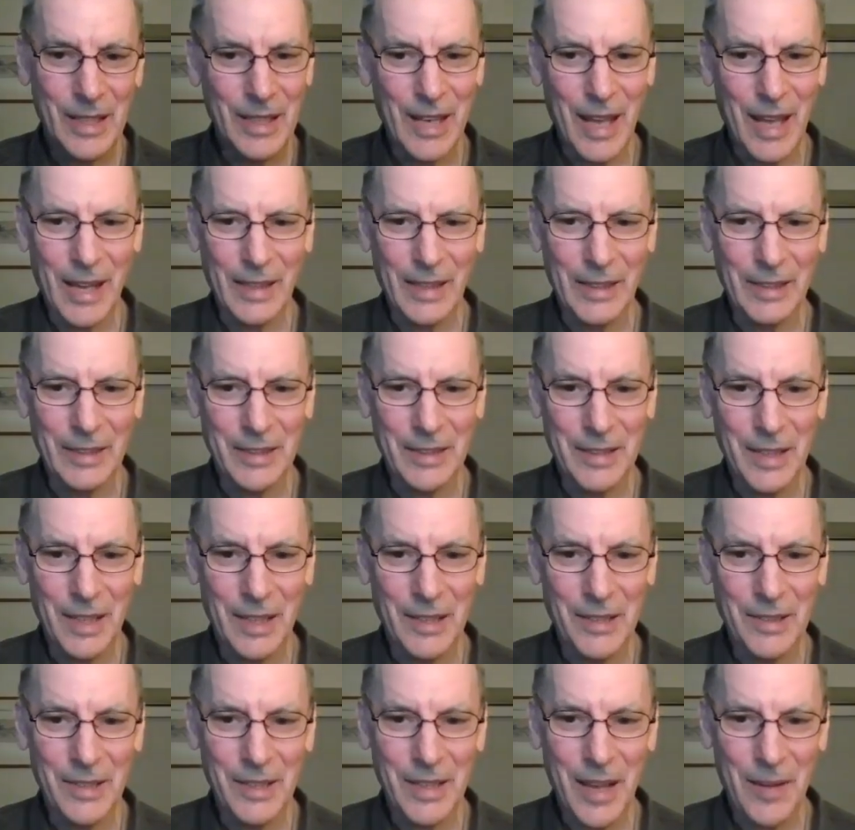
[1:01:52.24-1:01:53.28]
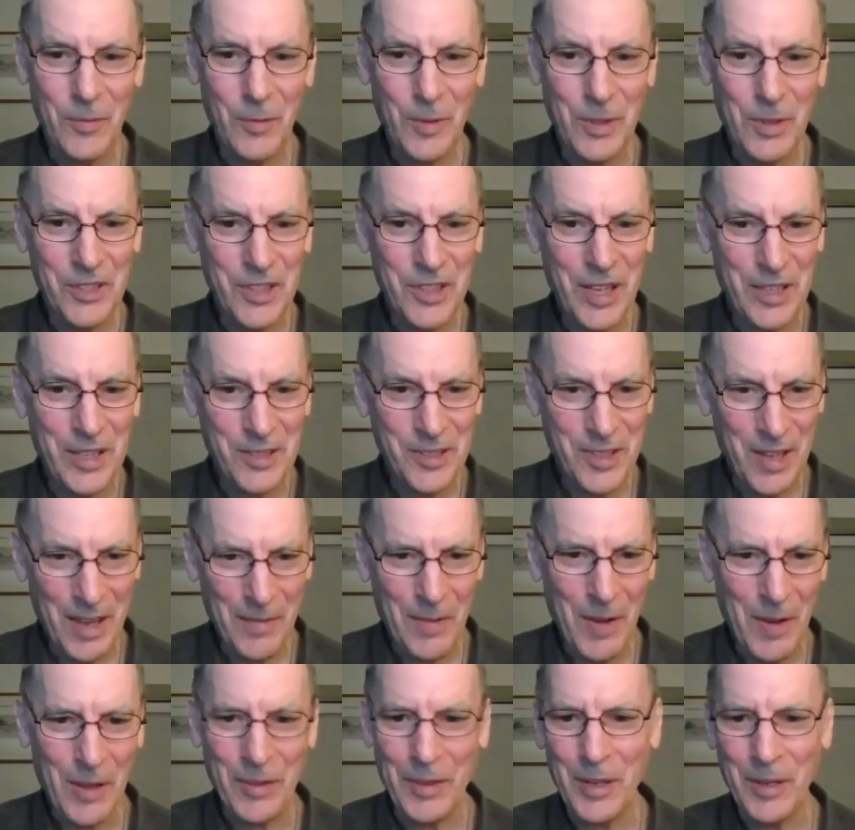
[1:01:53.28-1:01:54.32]
And everyone stay safe
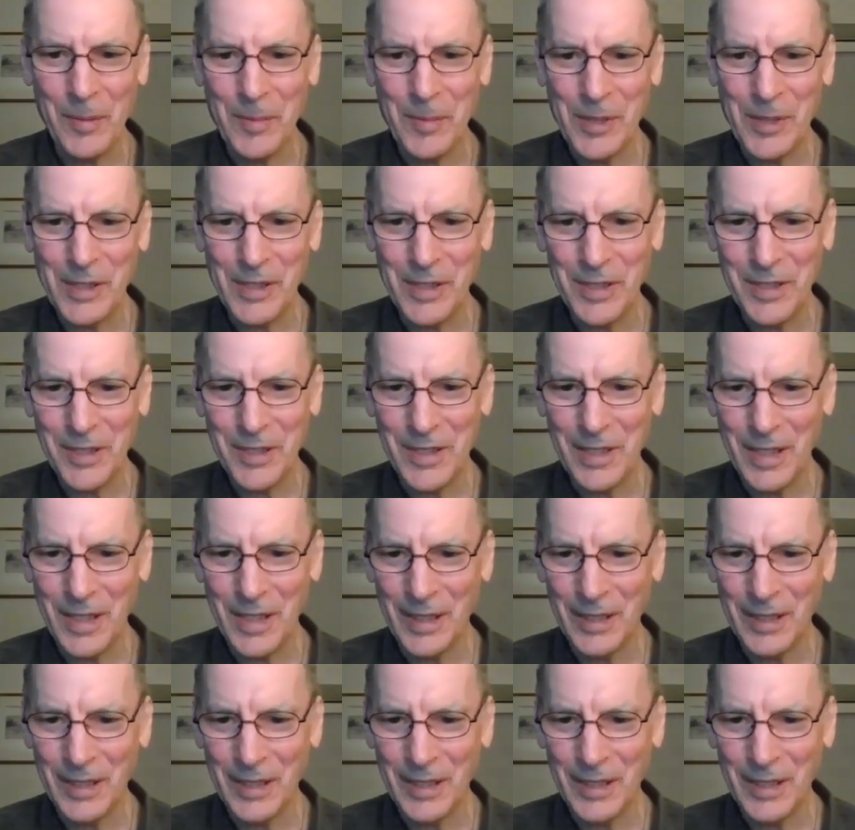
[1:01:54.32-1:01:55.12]
out there, because